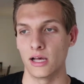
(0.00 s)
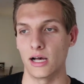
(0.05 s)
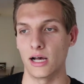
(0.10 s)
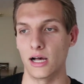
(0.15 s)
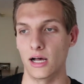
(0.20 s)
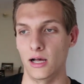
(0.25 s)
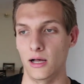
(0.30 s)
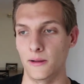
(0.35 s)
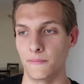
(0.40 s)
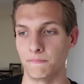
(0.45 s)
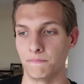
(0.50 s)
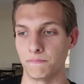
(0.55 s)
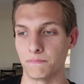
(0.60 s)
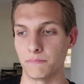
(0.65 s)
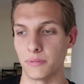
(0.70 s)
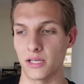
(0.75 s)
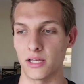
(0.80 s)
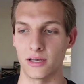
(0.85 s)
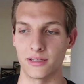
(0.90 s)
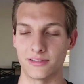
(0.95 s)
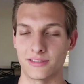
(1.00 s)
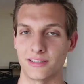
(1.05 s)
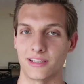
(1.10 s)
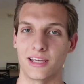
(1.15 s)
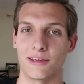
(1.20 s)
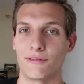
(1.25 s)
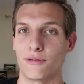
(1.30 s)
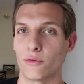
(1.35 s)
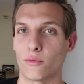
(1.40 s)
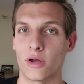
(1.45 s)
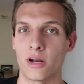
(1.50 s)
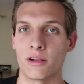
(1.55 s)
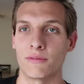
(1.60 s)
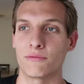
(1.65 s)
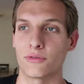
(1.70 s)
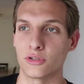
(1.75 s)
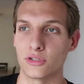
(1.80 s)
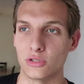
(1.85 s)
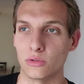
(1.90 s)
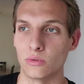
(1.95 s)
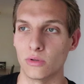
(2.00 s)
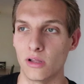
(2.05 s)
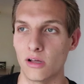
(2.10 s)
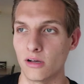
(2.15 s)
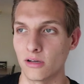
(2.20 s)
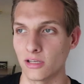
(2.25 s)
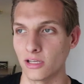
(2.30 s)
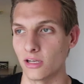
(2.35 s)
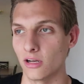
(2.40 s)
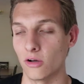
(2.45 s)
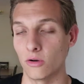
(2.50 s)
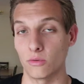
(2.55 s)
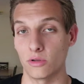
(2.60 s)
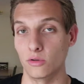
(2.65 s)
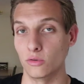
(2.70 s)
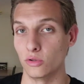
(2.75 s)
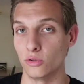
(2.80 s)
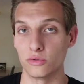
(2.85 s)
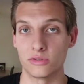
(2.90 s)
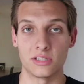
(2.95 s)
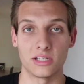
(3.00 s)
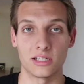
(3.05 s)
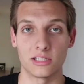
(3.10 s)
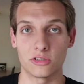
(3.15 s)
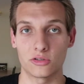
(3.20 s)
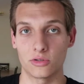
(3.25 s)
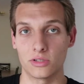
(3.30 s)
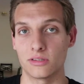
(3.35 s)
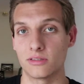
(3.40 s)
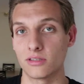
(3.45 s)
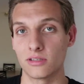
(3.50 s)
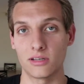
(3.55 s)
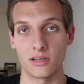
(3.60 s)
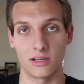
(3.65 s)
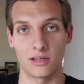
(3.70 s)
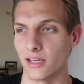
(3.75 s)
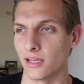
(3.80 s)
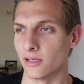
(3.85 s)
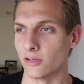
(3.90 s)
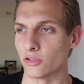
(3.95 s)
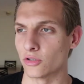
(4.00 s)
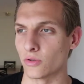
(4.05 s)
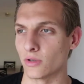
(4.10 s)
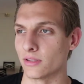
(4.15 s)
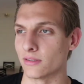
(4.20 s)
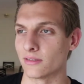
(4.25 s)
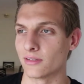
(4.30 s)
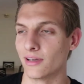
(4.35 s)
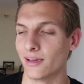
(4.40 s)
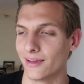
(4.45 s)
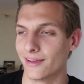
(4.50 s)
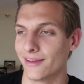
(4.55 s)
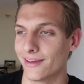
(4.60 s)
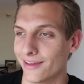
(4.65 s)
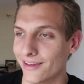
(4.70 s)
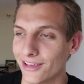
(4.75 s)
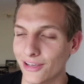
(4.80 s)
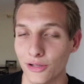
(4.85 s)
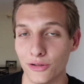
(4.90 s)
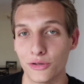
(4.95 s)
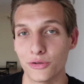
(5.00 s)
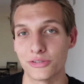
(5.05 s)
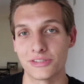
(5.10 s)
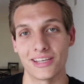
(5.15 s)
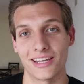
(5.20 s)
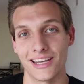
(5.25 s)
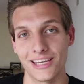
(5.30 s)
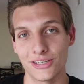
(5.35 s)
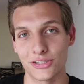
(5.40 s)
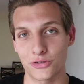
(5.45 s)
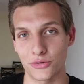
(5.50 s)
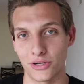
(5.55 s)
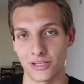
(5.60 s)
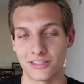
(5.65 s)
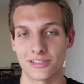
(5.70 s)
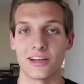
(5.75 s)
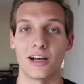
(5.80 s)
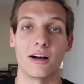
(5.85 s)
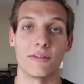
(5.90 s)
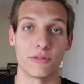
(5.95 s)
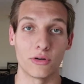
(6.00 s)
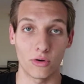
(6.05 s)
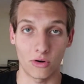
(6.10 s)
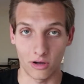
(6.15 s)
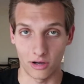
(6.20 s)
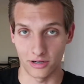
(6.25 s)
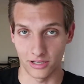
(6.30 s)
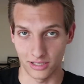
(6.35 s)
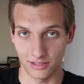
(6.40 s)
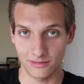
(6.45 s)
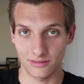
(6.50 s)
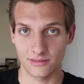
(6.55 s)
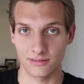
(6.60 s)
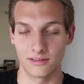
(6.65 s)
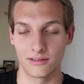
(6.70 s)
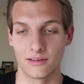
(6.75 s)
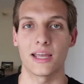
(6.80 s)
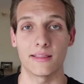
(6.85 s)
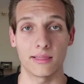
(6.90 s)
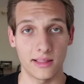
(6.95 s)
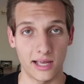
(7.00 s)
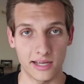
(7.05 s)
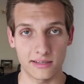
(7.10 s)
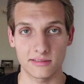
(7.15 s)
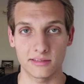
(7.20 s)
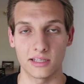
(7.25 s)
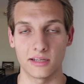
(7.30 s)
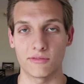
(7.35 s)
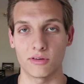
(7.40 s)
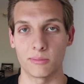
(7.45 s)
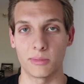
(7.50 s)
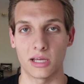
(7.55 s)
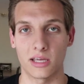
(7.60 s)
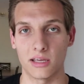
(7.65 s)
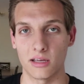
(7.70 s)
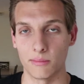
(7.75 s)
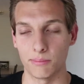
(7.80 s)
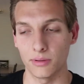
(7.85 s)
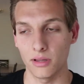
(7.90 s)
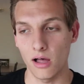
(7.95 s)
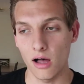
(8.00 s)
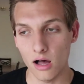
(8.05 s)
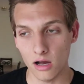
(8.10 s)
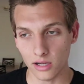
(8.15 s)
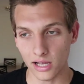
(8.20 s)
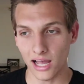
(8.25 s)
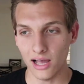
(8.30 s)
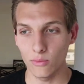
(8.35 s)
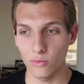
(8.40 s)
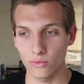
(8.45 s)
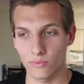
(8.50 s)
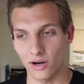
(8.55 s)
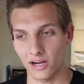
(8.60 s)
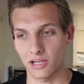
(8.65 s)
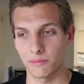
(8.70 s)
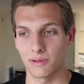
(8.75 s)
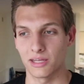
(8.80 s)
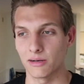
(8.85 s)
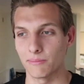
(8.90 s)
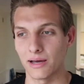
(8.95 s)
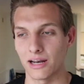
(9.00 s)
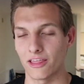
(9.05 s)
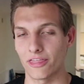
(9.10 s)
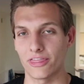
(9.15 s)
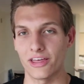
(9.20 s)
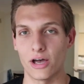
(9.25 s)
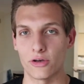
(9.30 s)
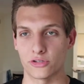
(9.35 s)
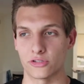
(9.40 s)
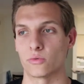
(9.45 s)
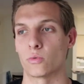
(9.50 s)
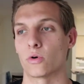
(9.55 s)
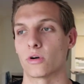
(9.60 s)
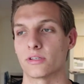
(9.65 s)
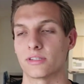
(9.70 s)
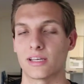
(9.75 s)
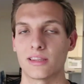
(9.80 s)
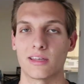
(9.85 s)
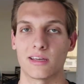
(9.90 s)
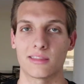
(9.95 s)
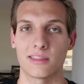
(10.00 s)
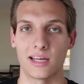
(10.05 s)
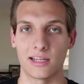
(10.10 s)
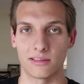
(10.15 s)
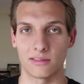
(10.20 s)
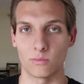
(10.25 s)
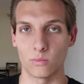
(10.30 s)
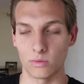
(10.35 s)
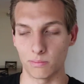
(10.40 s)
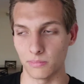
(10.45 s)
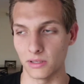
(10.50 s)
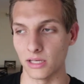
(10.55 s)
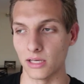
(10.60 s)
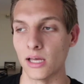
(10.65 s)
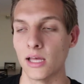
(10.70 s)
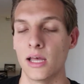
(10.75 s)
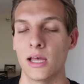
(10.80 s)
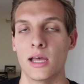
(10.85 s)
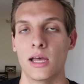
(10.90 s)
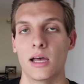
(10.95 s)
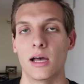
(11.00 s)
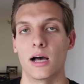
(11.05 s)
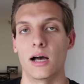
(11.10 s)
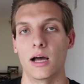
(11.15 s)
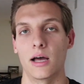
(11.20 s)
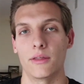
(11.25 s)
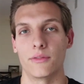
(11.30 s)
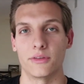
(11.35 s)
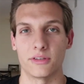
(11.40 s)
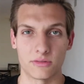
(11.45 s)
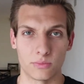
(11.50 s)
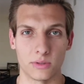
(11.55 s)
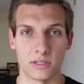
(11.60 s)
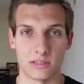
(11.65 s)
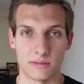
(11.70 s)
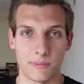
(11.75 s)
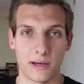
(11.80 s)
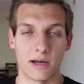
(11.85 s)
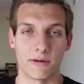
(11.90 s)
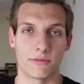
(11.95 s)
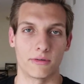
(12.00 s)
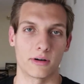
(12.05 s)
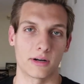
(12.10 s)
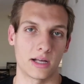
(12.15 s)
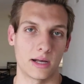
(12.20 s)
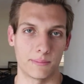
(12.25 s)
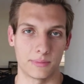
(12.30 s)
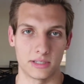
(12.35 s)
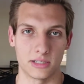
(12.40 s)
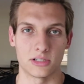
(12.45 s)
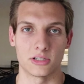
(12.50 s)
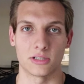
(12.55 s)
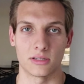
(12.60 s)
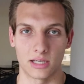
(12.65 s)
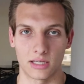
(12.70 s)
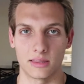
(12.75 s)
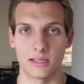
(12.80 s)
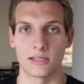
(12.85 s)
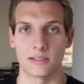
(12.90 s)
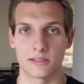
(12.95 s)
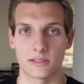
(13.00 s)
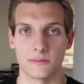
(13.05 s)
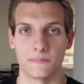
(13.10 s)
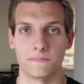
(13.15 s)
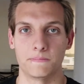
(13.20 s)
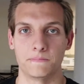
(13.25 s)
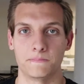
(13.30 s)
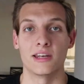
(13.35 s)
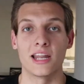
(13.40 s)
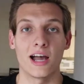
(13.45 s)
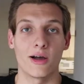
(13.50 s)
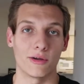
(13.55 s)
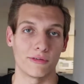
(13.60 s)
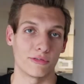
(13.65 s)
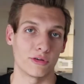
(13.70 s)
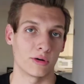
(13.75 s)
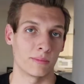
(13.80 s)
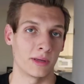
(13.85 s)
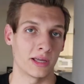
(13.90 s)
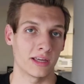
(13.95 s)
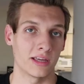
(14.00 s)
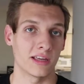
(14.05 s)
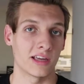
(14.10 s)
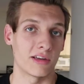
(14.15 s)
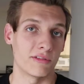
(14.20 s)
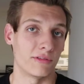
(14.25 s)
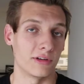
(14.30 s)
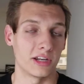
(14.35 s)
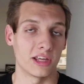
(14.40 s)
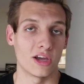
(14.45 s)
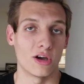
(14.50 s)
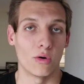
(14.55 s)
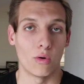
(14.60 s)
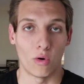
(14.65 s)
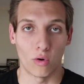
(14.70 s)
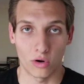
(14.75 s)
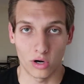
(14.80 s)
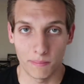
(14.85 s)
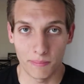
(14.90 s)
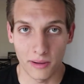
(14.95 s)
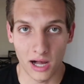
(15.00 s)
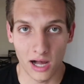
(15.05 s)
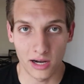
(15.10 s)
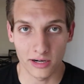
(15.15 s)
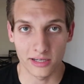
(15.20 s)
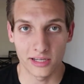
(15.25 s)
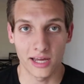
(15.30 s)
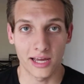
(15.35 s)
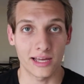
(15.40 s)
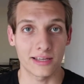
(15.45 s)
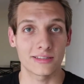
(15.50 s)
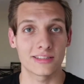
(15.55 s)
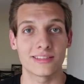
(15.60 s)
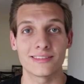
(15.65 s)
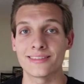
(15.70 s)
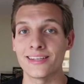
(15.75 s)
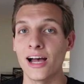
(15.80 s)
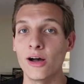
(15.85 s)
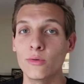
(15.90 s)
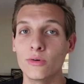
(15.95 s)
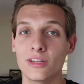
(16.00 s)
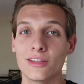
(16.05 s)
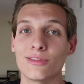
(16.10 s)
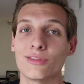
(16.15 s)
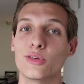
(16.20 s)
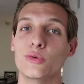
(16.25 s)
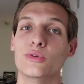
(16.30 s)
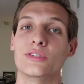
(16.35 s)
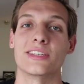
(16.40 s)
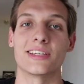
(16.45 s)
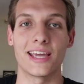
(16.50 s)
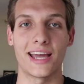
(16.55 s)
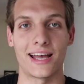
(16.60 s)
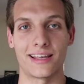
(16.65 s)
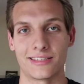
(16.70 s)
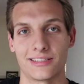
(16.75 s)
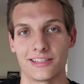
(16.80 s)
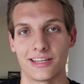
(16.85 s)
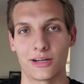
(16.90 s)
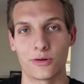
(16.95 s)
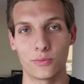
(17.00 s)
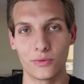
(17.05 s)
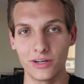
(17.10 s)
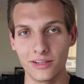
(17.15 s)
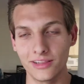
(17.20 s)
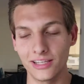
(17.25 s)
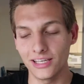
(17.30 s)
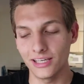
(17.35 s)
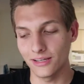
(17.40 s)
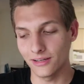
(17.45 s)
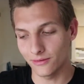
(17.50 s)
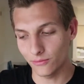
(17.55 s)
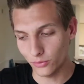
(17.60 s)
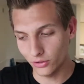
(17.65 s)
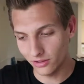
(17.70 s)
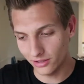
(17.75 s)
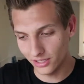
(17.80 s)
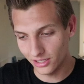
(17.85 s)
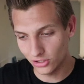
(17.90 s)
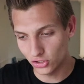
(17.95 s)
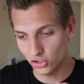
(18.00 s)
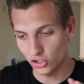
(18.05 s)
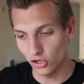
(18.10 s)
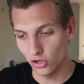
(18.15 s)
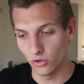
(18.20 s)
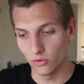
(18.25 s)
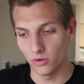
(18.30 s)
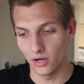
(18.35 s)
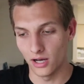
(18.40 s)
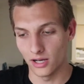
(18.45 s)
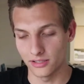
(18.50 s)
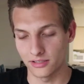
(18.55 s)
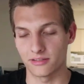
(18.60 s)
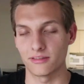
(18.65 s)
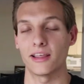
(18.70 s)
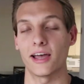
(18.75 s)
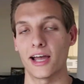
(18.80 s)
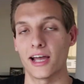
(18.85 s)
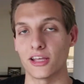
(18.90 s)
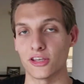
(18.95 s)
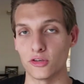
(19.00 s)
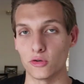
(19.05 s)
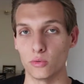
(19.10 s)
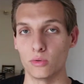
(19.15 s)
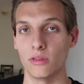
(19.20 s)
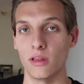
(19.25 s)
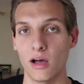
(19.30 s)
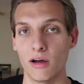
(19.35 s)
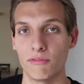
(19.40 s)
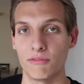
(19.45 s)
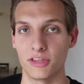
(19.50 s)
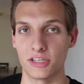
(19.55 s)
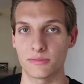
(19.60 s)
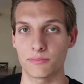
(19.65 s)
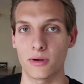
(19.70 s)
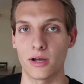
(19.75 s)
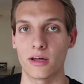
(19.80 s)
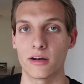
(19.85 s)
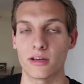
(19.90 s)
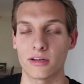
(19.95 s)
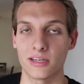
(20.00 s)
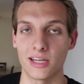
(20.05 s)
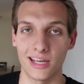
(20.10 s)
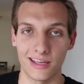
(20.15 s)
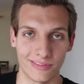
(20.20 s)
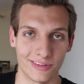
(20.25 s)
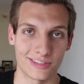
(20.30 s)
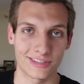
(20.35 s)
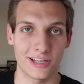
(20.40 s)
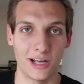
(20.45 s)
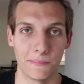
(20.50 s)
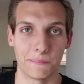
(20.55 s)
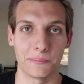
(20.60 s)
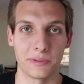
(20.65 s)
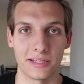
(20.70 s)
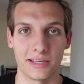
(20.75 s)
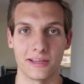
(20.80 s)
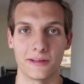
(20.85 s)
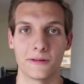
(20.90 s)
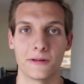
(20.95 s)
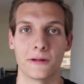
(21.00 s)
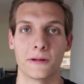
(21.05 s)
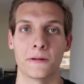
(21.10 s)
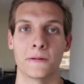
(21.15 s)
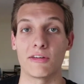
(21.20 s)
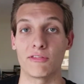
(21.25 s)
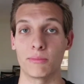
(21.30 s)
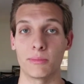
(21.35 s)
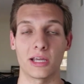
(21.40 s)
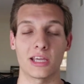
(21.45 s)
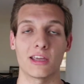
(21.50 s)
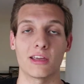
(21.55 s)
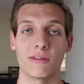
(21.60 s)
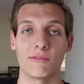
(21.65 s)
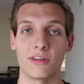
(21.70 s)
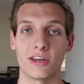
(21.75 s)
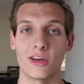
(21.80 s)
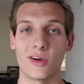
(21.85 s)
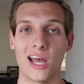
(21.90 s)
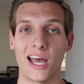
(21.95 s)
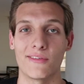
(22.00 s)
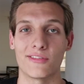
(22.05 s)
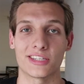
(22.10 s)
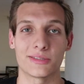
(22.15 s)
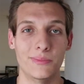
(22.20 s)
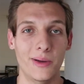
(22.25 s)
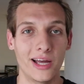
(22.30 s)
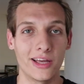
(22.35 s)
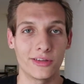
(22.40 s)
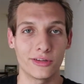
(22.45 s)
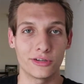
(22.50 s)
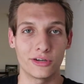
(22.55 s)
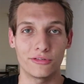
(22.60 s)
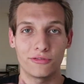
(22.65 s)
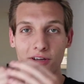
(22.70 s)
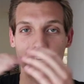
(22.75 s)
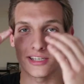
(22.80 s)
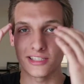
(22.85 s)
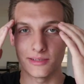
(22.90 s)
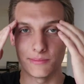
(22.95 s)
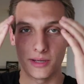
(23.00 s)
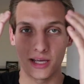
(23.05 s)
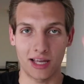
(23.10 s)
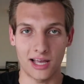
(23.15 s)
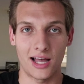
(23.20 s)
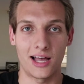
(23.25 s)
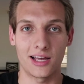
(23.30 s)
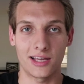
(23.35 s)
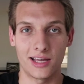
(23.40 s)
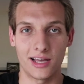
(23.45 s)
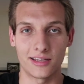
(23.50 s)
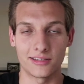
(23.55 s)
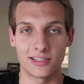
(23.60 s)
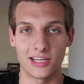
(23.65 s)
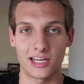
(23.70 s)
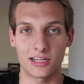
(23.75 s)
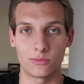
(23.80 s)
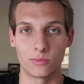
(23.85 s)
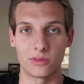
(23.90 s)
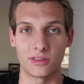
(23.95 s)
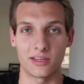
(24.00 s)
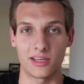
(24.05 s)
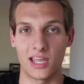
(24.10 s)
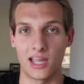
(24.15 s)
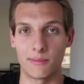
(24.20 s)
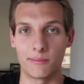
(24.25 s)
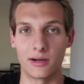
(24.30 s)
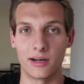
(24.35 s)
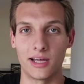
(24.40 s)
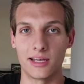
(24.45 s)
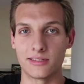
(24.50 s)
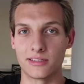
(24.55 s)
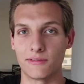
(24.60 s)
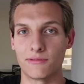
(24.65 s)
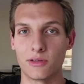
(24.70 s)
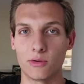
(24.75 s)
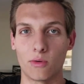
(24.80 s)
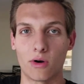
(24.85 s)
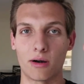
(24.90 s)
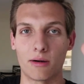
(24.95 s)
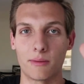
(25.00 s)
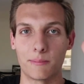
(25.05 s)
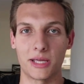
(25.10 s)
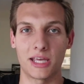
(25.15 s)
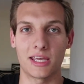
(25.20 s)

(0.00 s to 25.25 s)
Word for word: Um, because if you run on for too long, you know, you lose the entrance, the entrance. you lose the interest of your audience. And lastly, if you're making a blog, I would recommend about a thousand words. I think that would be uh, the sweet spot for a competition like this. Now, if you're making a video or a podcast, sound enthusiastic. Really, really show us that you love this product and this company. If you're making a video, have a smile on your face and make eye contact with the camera as if you are